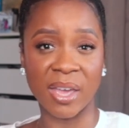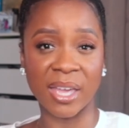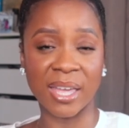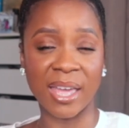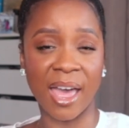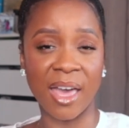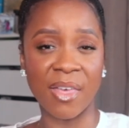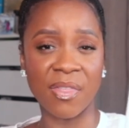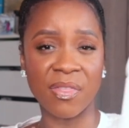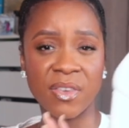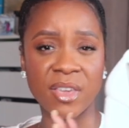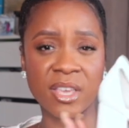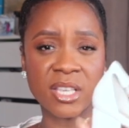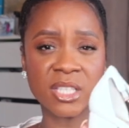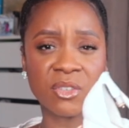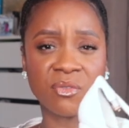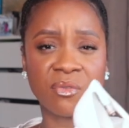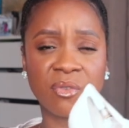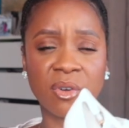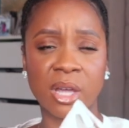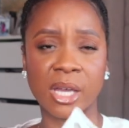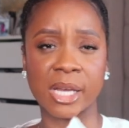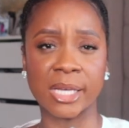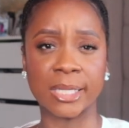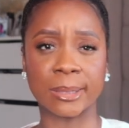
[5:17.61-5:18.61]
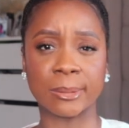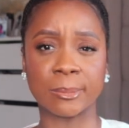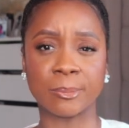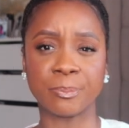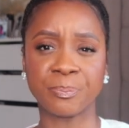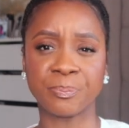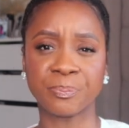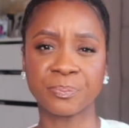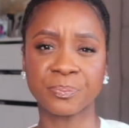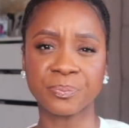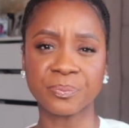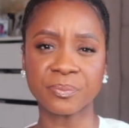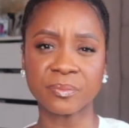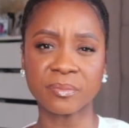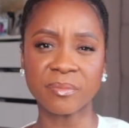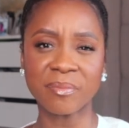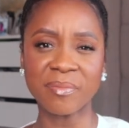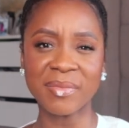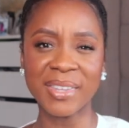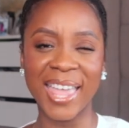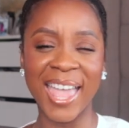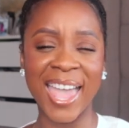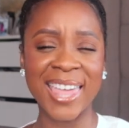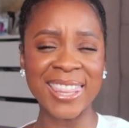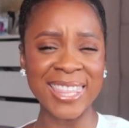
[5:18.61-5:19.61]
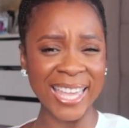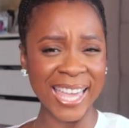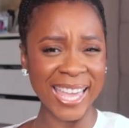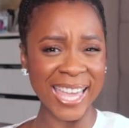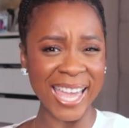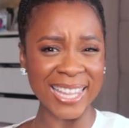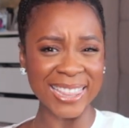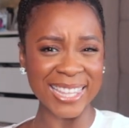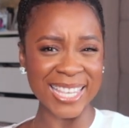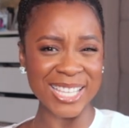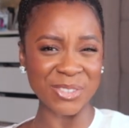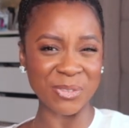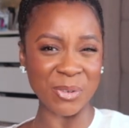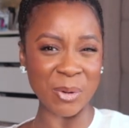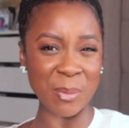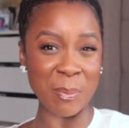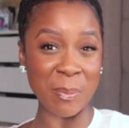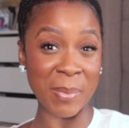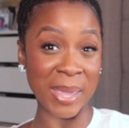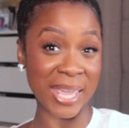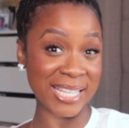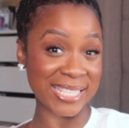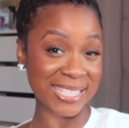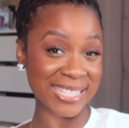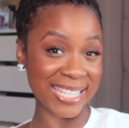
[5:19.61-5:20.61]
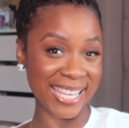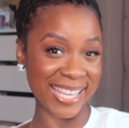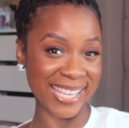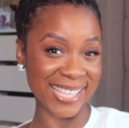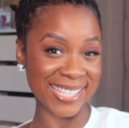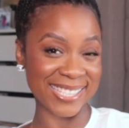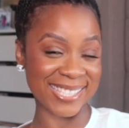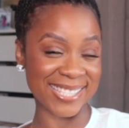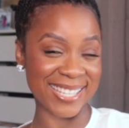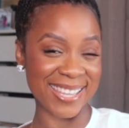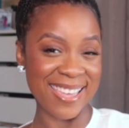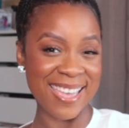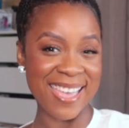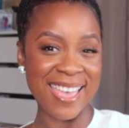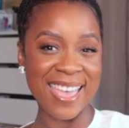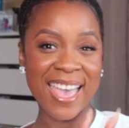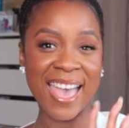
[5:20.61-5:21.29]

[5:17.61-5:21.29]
I got these from, I think I got these from Macy's.